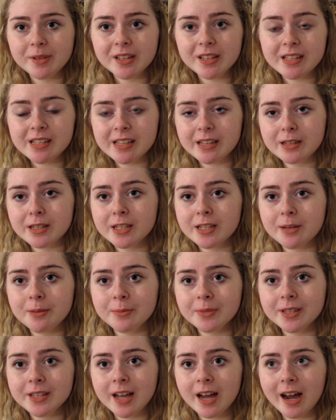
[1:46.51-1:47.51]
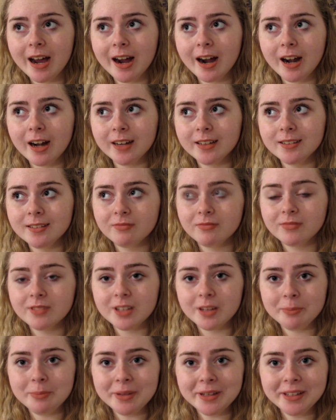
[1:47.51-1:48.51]
of the systems that are
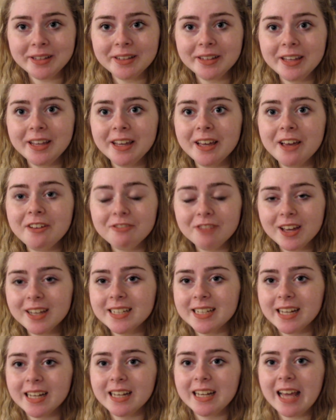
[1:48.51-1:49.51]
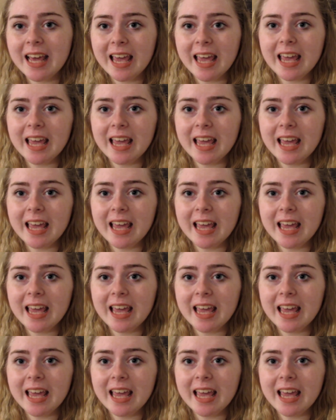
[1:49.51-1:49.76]
typically affected.